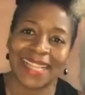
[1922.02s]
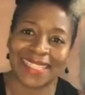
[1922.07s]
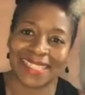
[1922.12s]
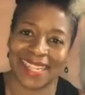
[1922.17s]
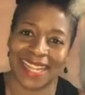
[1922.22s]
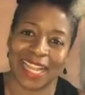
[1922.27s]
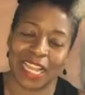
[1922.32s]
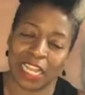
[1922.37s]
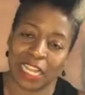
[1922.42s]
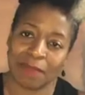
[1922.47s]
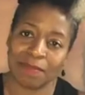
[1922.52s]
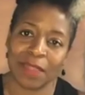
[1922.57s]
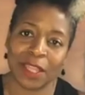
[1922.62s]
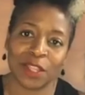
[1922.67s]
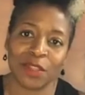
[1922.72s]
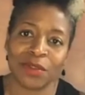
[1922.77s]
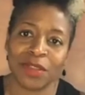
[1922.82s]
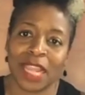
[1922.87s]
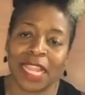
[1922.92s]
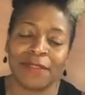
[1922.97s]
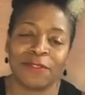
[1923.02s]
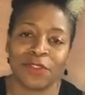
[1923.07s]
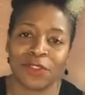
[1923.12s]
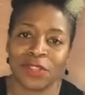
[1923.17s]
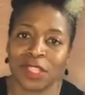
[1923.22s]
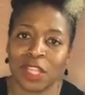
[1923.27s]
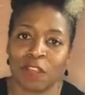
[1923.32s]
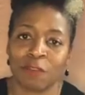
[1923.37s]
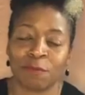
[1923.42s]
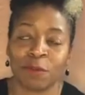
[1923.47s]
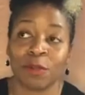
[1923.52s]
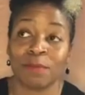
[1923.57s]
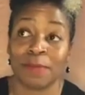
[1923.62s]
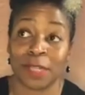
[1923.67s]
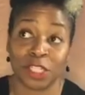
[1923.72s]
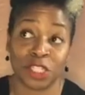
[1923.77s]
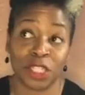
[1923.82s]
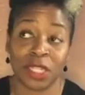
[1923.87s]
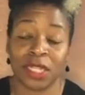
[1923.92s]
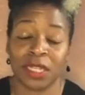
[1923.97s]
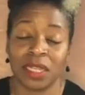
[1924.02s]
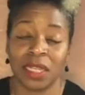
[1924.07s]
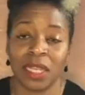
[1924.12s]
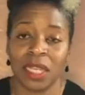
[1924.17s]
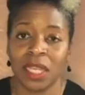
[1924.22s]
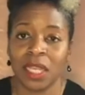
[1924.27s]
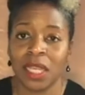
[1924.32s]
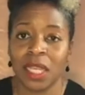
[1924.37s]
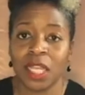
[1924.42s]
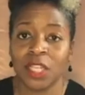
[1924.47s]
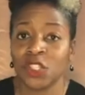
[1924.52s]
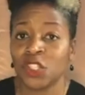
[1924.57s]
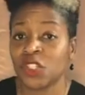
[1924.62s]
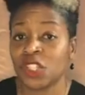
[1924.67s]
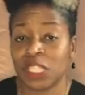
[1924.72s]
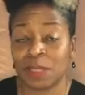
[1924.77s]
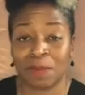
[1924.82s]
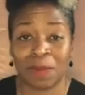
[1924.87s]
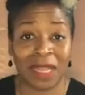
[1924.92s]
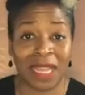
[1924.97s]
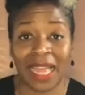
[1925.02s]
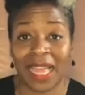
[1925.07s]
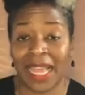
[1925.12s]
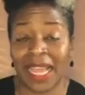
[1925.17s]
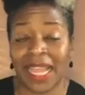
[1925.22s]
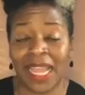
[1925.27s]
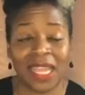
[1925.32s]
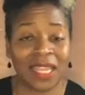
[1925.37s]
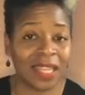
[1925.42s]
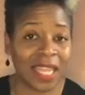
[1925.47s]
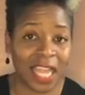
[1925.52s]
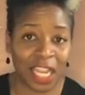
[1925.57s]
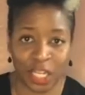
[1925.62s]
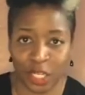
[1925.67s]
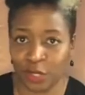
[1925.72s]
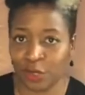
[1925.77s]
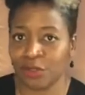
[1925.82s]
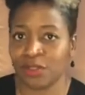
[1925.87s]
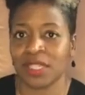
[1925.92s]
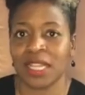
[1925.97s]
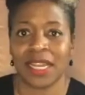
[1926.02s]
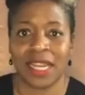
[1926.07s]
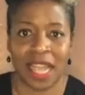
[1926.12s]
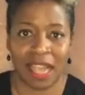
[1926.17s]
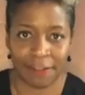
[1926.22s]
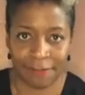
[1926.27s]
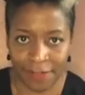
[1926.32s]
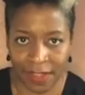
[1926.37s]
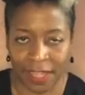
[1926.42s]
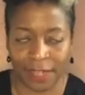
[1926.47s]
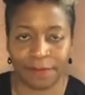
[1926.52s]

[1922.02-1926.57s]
time that you gave yourself permission to just play, let loose, and have fun?